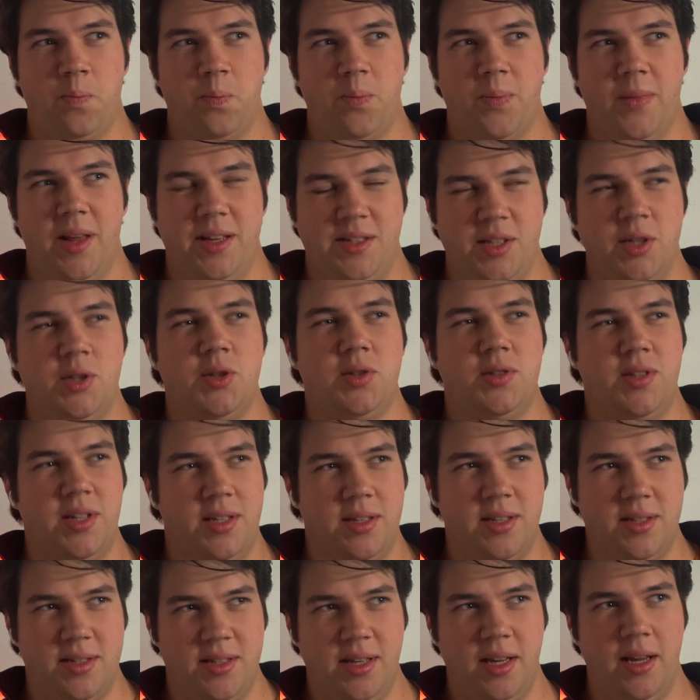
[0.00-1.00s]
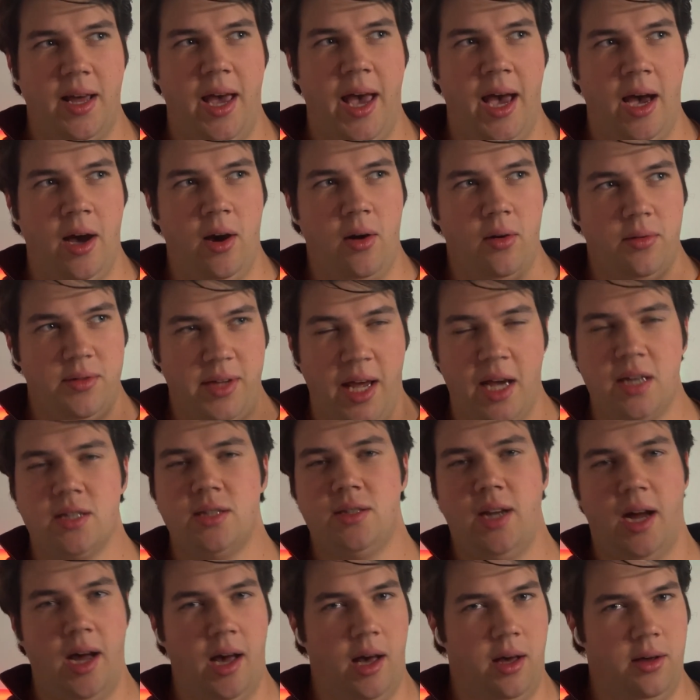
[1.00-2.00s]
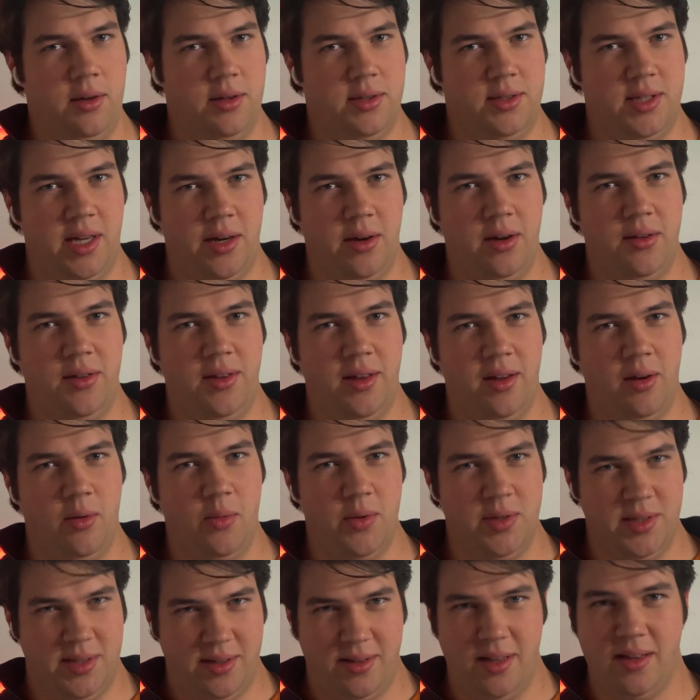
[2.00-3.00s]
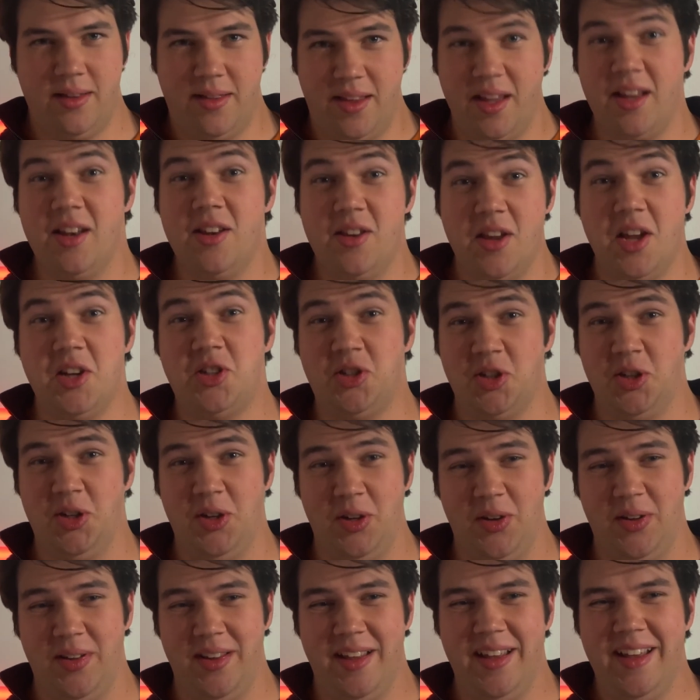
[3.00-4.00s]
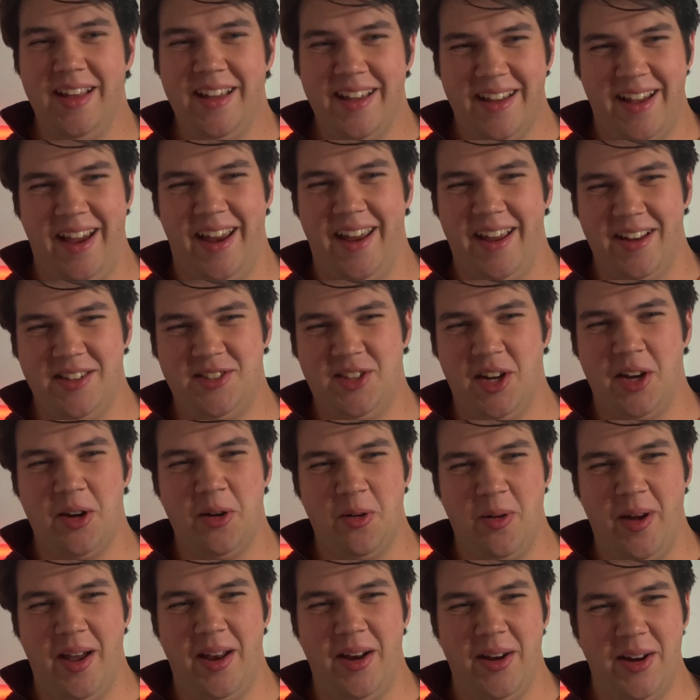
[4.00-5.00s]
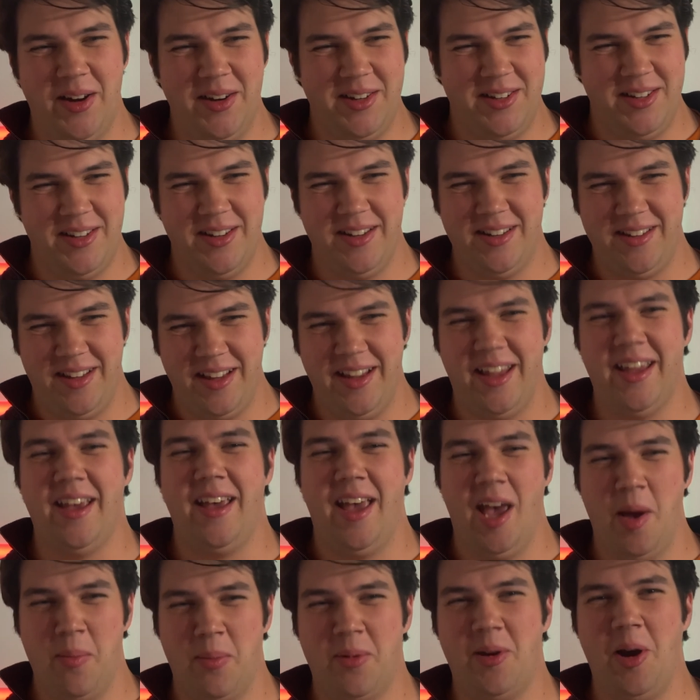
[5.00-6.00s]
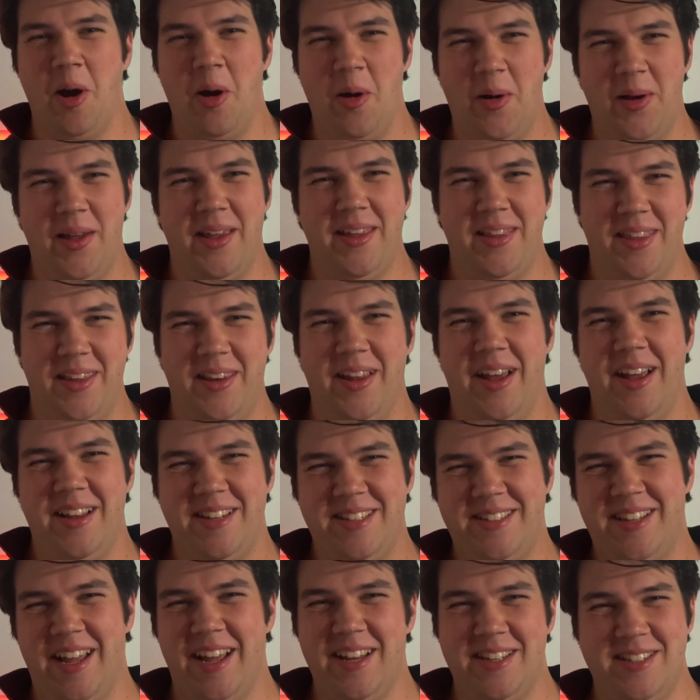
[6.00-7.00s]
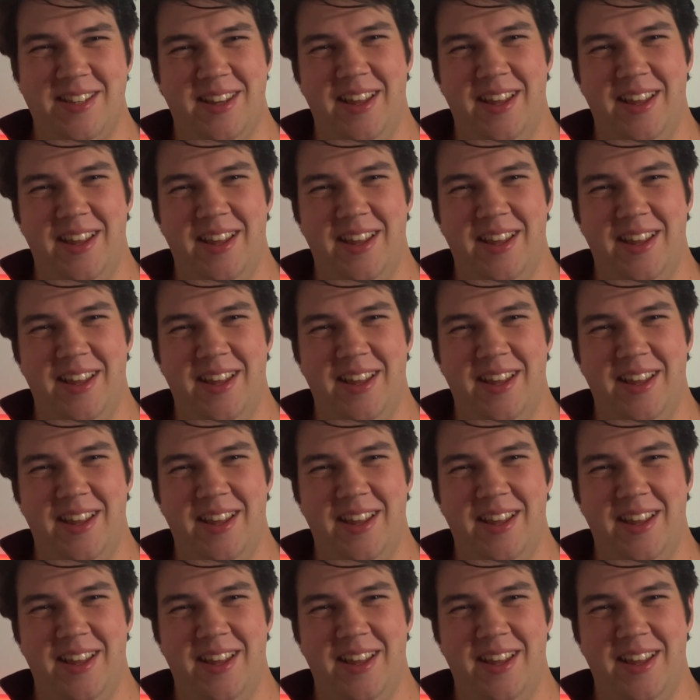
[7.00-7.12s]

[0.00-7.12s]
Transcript: it's interesting to see how textiles and everything was the initial kind of generator to get hemp going in the United States,